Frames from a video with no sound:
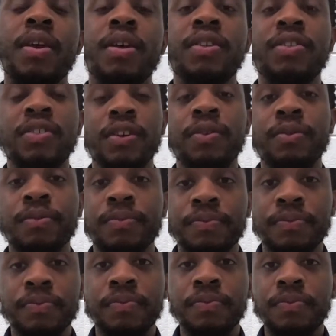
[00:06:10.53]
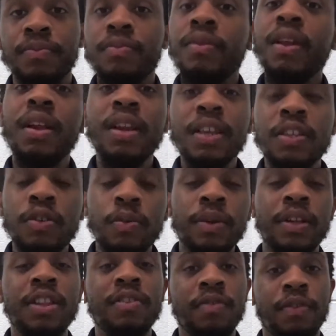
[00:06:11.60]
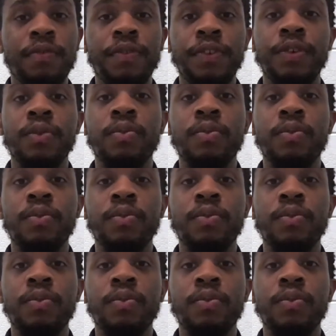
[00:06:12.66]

So let's quickly review.